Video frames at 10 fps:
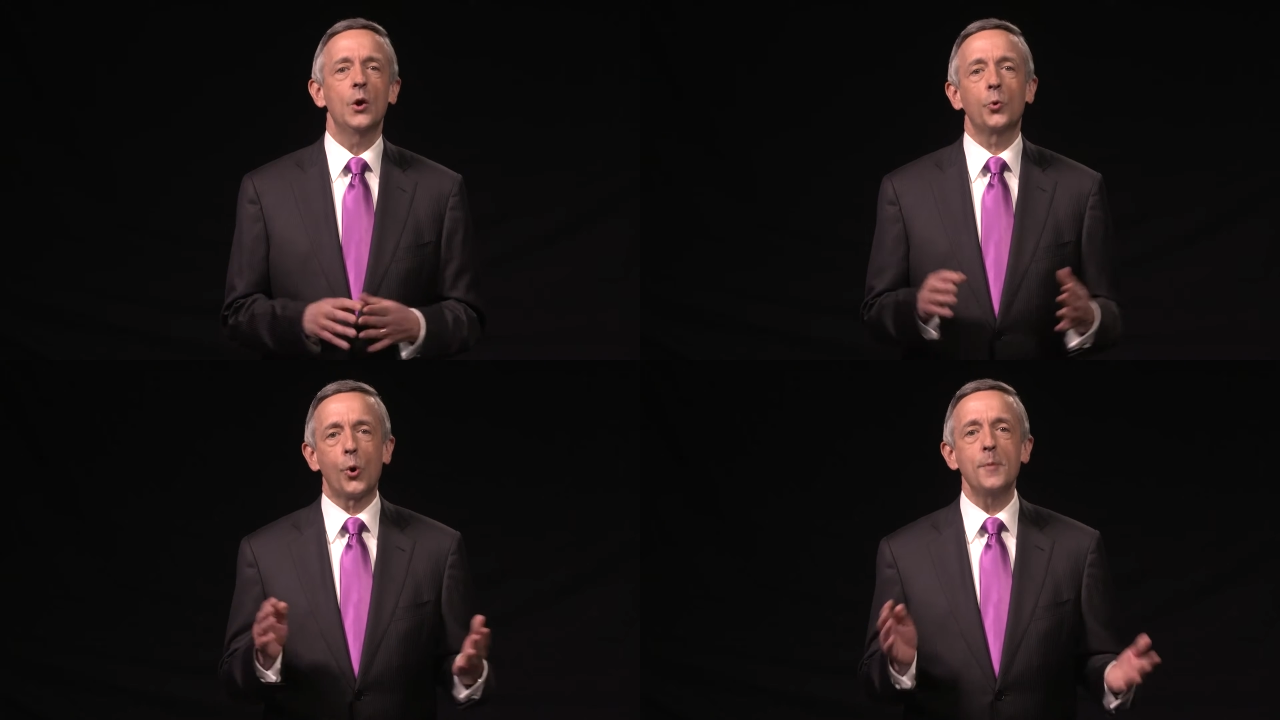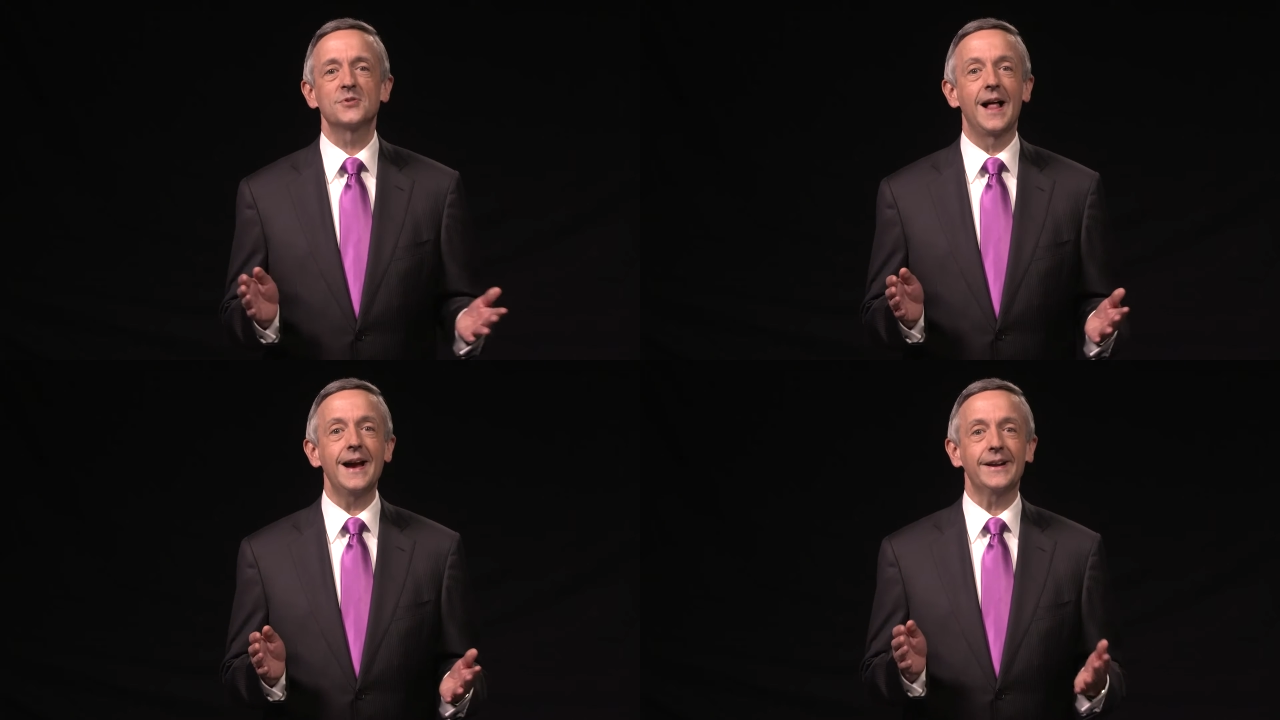
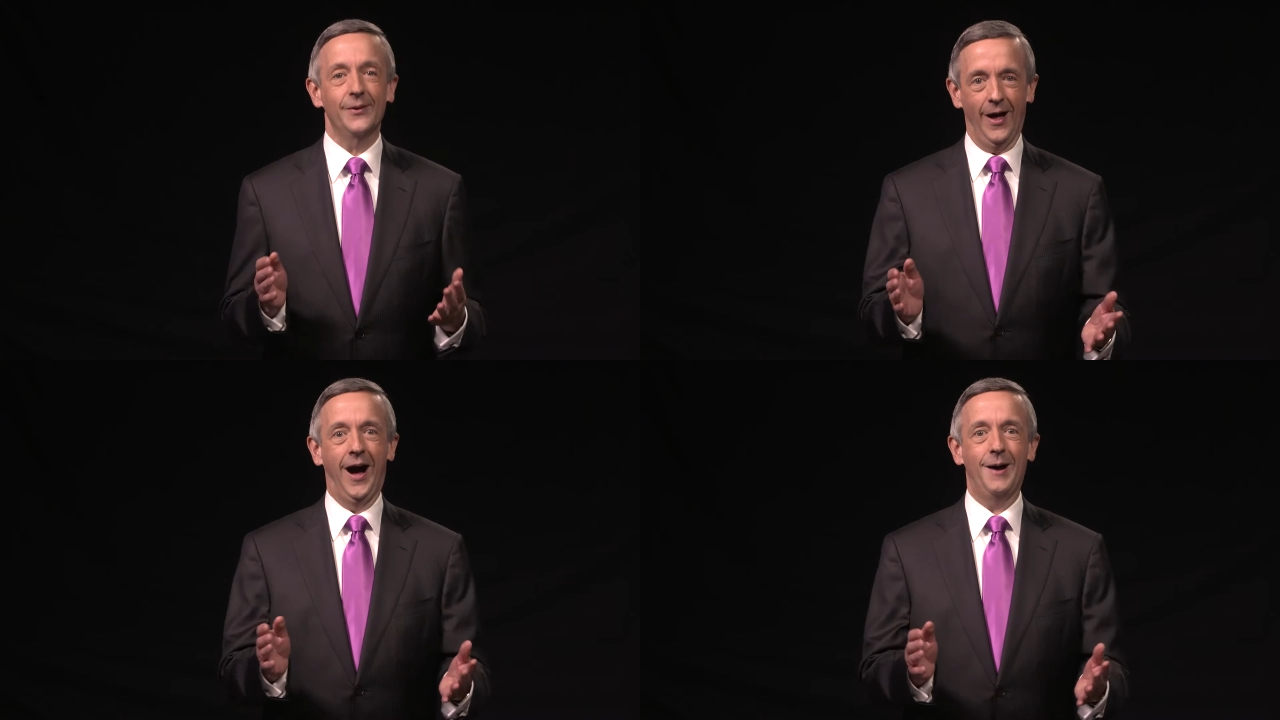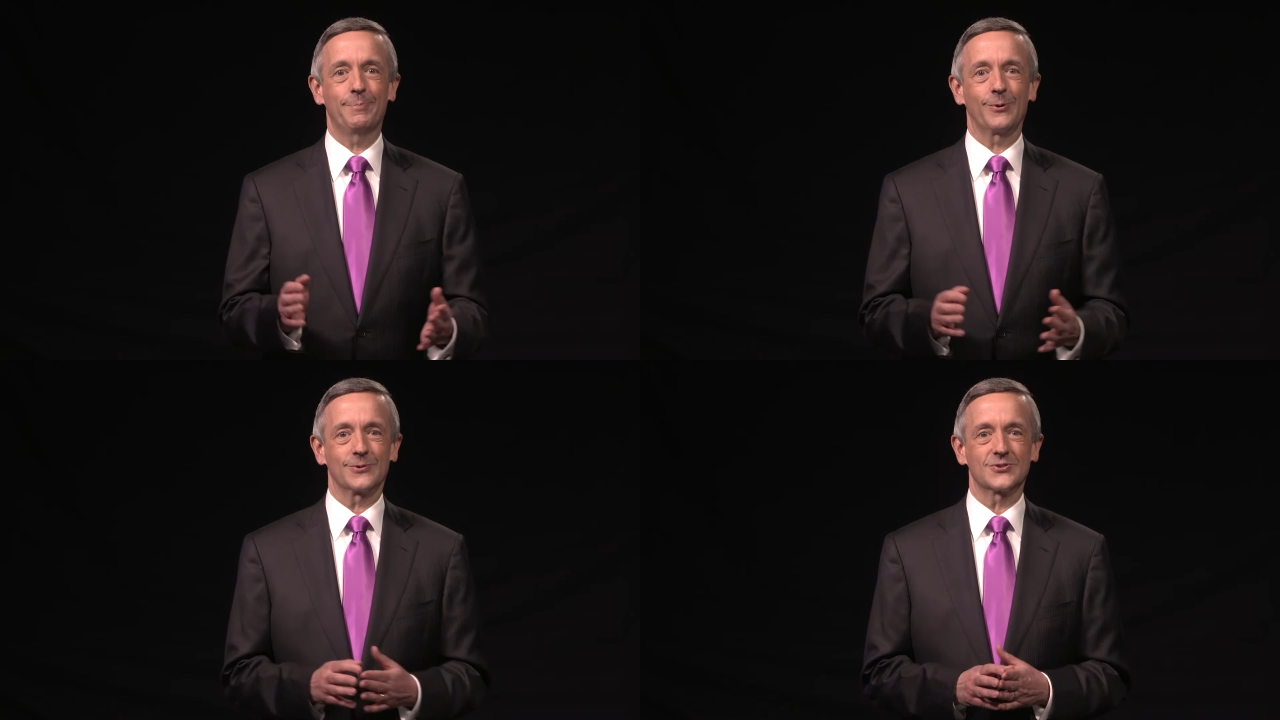Groups like The
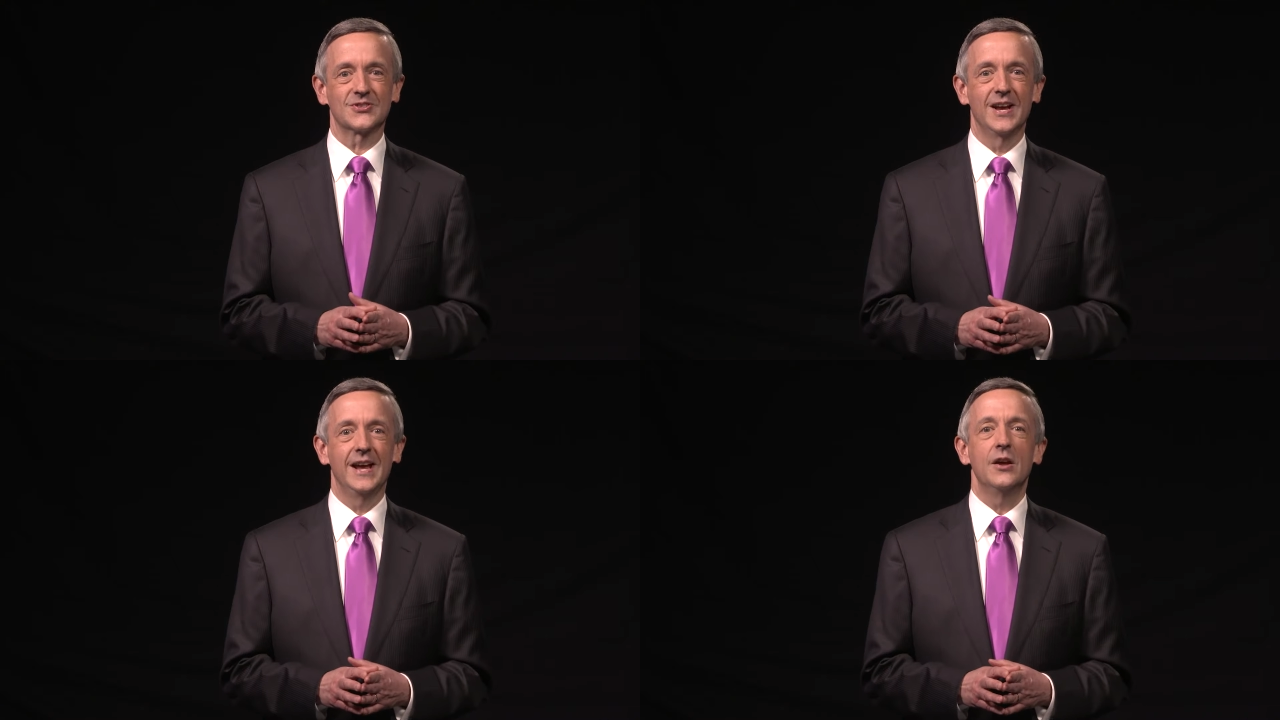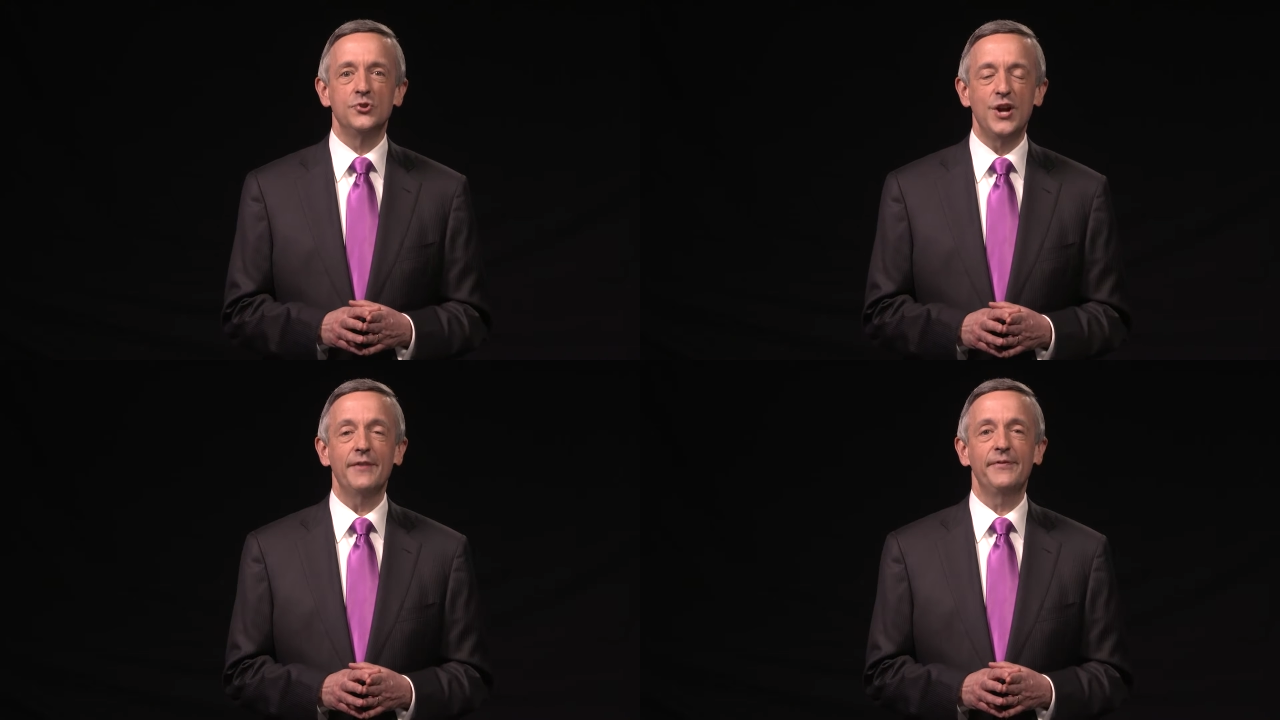Hoppers,
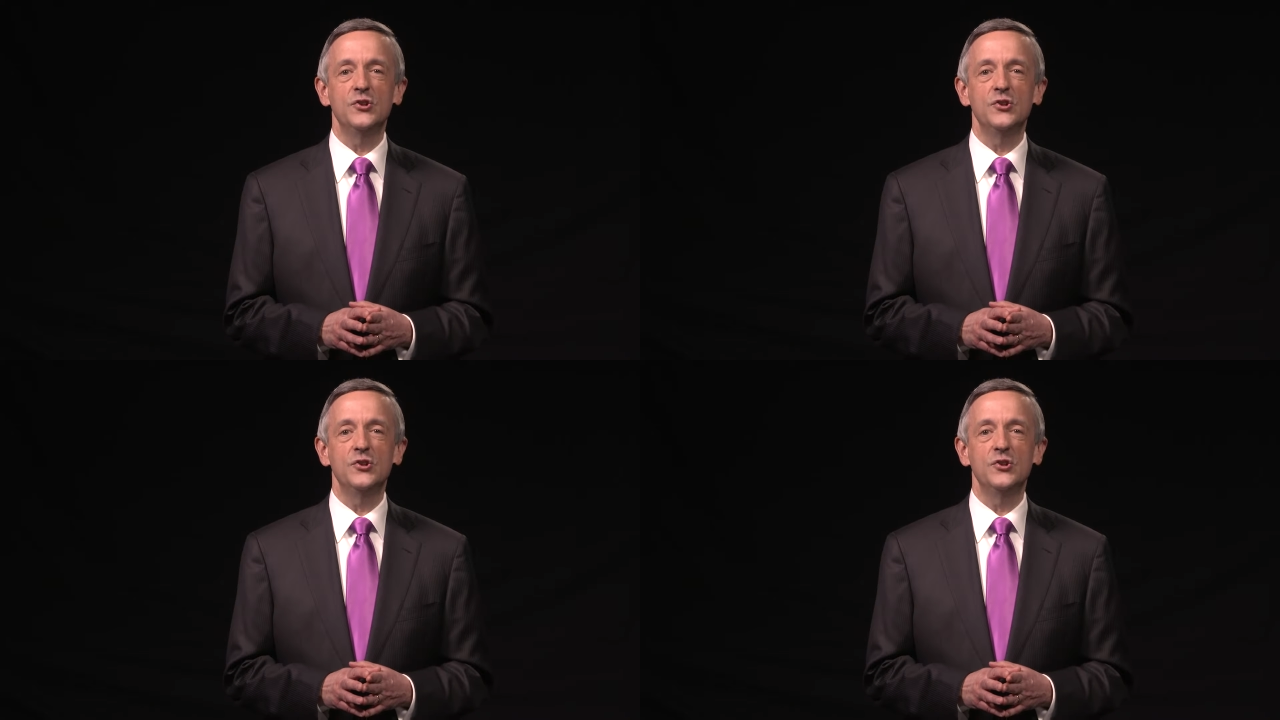Jeff